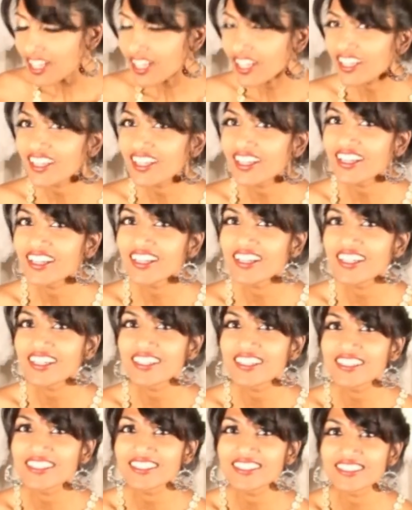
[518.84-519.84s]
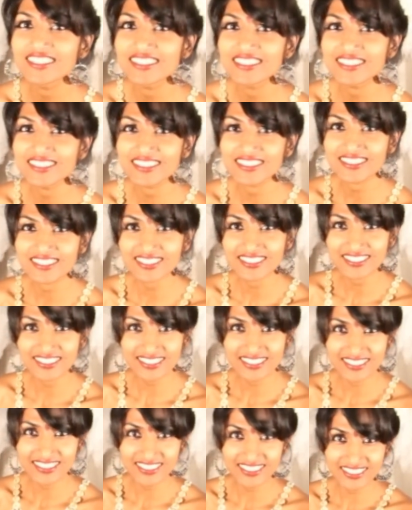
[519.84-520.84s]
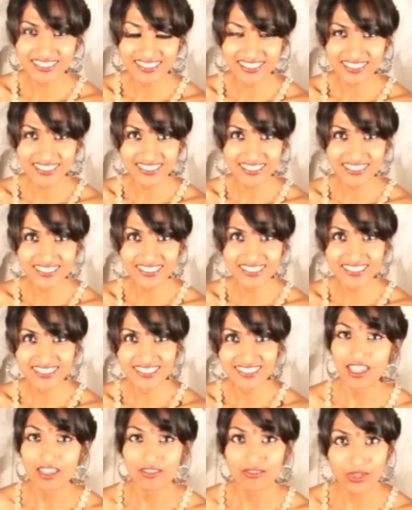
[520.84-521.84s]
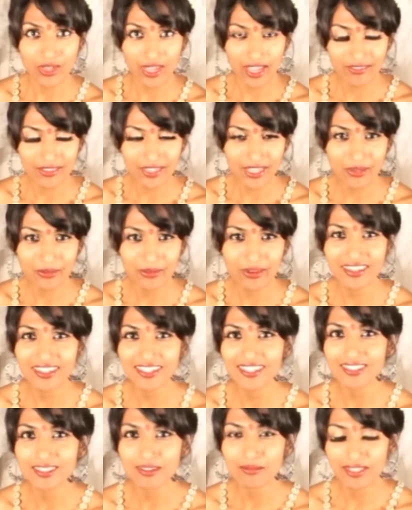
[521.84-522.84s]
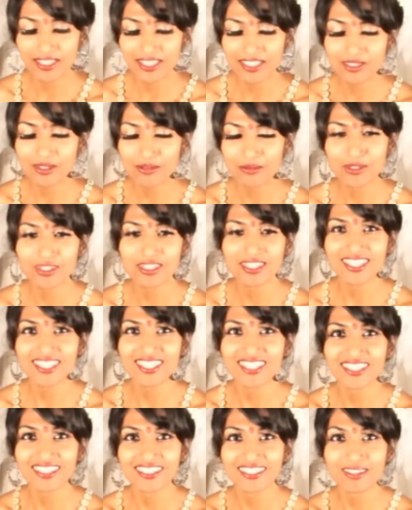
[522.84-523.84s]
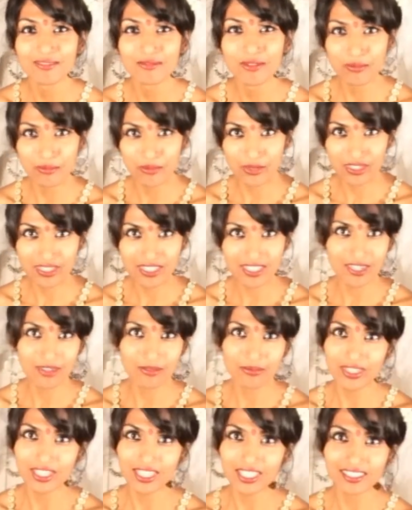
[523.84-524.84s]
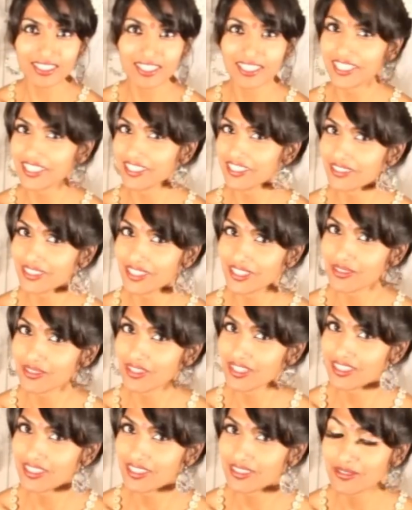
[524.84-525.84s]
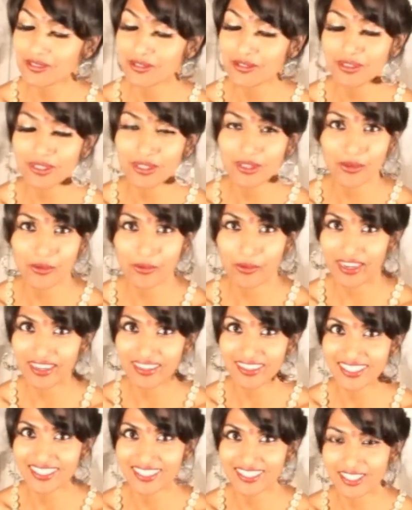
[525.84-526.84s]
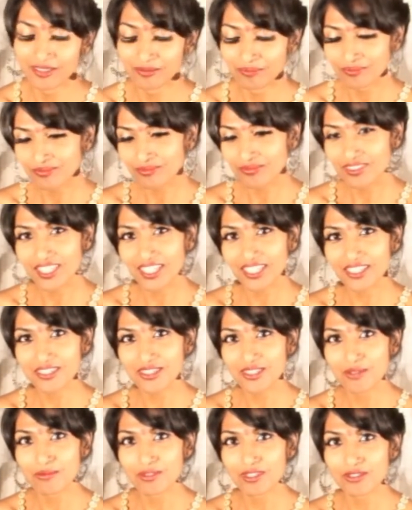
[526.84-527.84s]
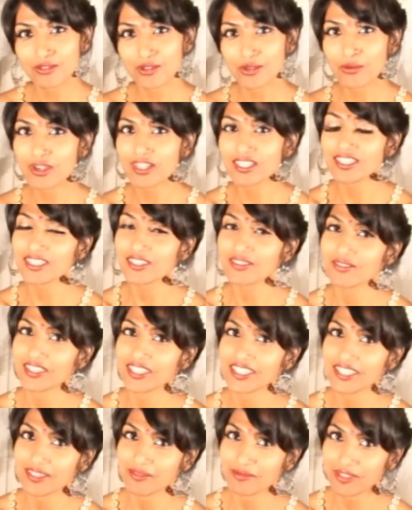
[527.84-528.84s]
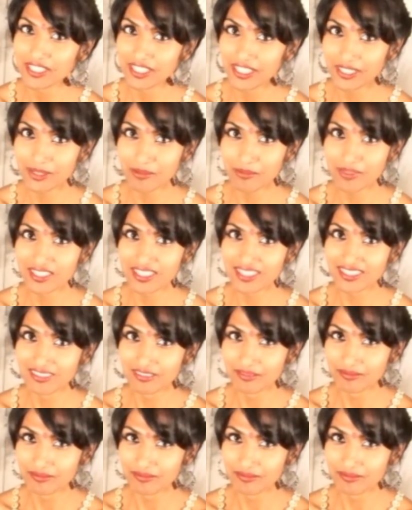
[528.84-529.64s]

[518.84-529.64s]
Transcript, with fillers: as much as I enjoy recreating it. If you have any queries, please do post it in the comment box down below, and I will try to answer all your queries. Thank you so much for watching Veena's Beauty Tips.